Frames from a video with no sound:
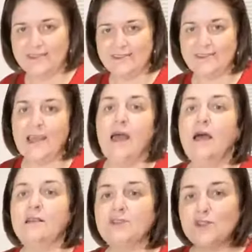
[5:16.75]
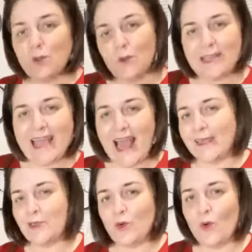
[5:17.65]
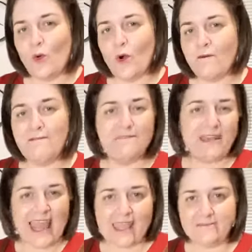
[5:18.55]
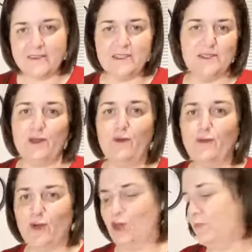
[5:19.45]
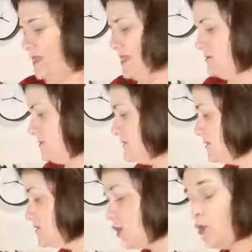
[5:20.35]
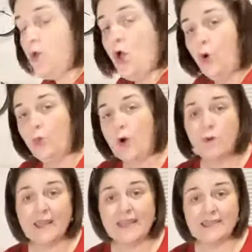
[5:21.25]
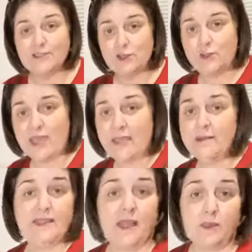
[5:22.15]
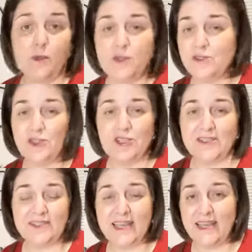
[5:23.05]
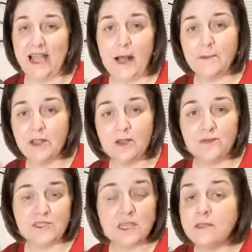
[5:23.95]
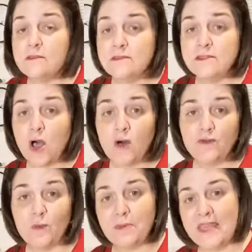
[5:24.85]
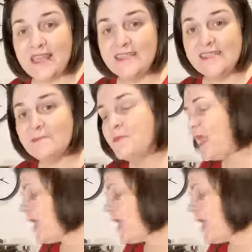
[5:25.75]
is sorting out your flavors for your beans. So what we're gonna do then, in other words, you just get a couple of tins of your beans